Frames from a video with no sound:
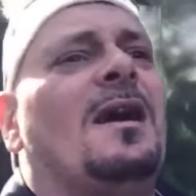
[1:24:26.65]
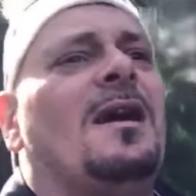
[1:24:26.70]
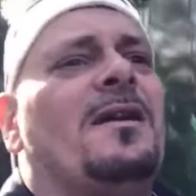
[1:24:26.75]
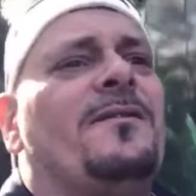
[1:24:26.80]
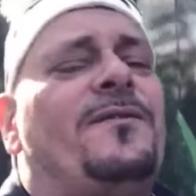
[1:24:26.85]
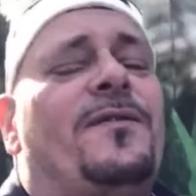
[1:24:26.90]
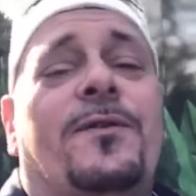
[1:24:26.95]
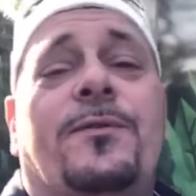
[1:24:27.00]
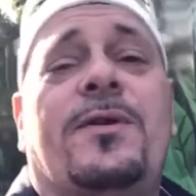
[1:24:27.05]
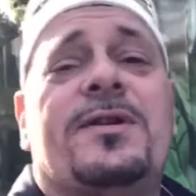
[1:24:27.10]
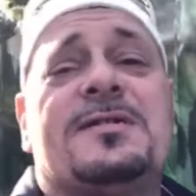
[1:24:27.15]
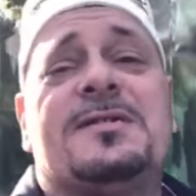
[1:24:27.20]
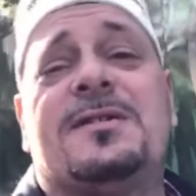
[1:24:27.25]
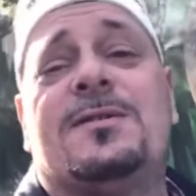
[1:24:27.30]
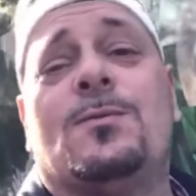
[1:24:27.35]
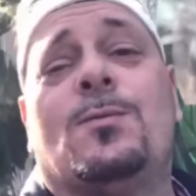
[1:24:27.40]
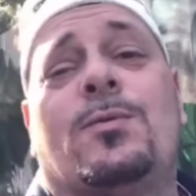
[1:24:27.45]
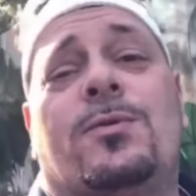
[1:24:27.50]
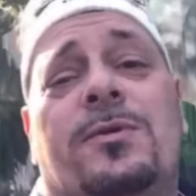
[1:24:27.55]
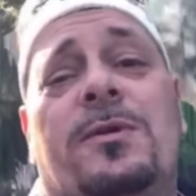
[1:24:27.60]
For the rest of the
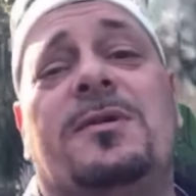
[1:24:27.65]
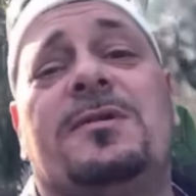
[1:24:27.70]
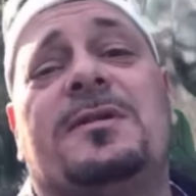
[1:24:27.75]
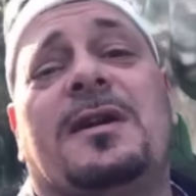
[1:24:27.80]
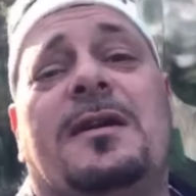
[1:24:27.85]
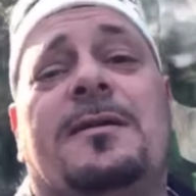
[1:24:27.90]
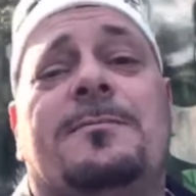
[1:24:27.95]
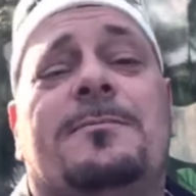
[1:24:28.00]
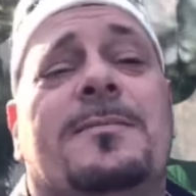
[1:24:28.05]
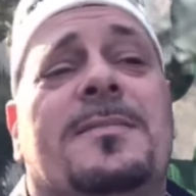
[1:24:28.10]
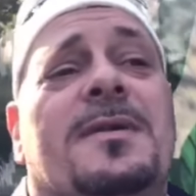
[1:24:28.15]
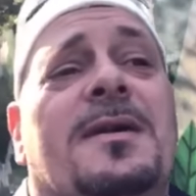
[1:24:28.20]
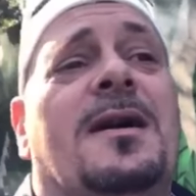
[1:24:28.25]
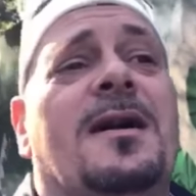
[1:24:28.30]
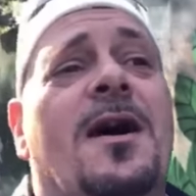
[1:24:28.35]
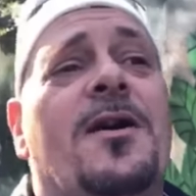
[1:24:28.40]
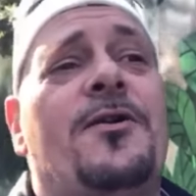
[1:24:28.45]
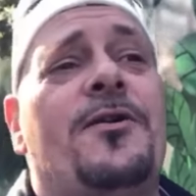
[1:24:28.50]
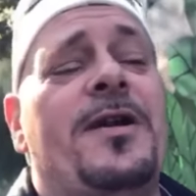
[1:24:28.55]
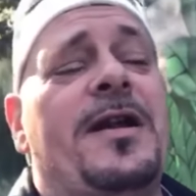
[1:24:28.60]
world, I'm
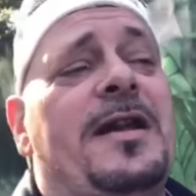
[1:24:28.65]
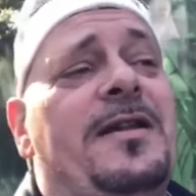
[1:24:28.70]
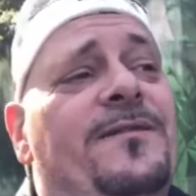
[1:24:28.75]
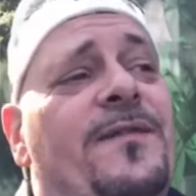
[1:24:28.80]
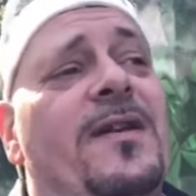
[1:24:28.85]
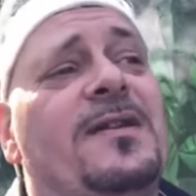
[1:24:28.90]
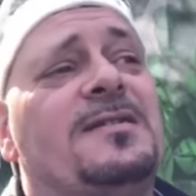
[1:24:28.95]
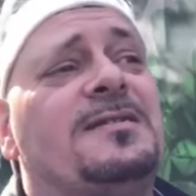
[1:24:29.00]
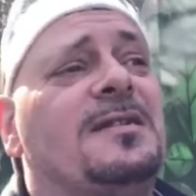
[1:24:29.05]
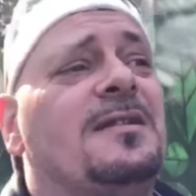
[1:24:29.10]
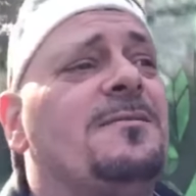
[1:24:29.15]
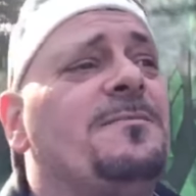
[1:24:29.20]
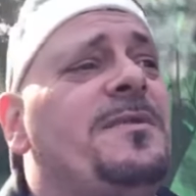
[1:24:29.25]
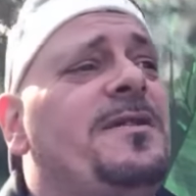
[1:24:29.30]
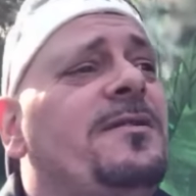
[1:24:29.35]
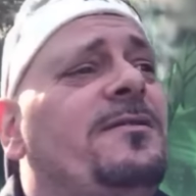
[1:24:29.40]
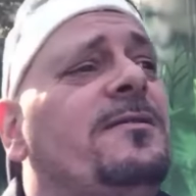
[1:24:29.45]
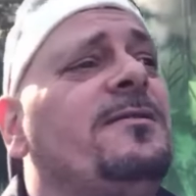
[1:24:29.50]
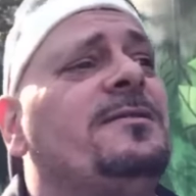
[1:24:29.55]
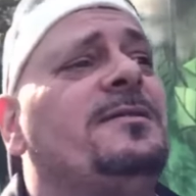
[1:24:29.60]
185
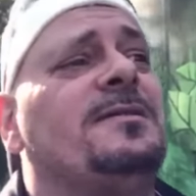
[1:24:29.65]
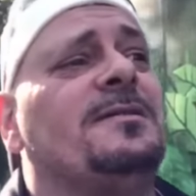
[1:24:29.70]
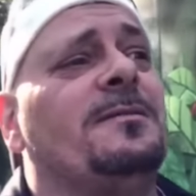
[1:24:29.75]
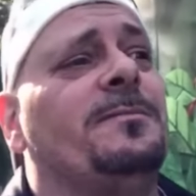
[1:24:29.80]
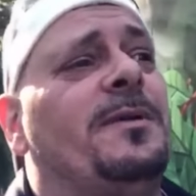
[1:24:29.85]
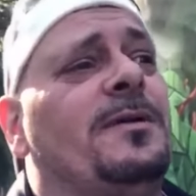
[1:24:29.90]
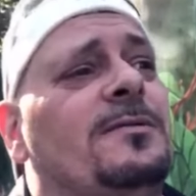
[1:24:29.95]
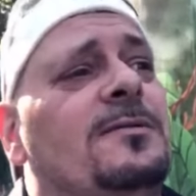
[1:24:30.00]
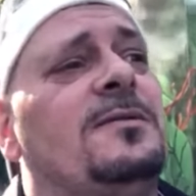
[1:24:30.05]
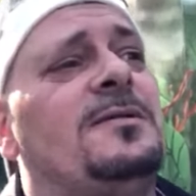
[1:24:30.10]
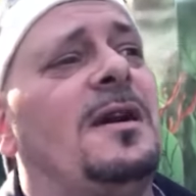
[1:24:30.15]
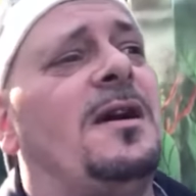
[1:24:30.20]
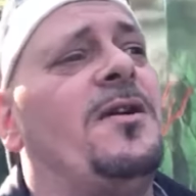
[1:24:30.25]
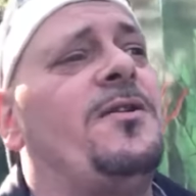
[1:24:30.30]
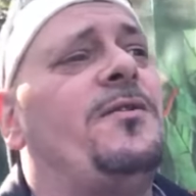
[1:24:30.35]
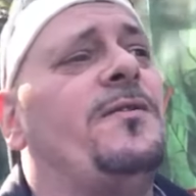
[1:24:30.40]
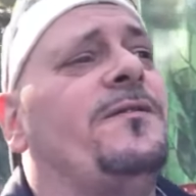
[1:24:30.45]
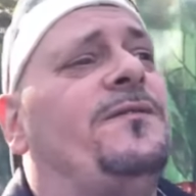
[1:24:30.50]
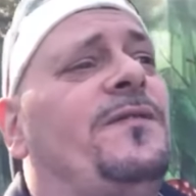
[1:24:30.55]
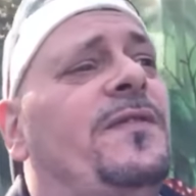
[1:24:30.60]
centimeters and about
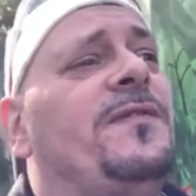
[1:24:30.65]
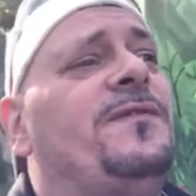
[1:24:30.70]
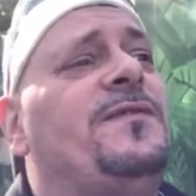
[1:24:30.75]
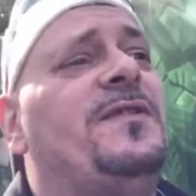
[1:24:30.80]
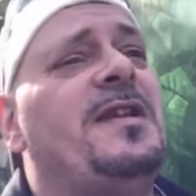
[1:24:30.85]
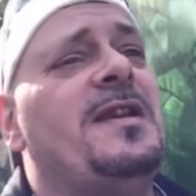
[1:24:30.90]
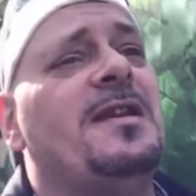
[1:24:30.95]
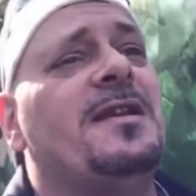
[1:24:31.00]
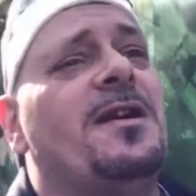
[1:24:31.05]
115,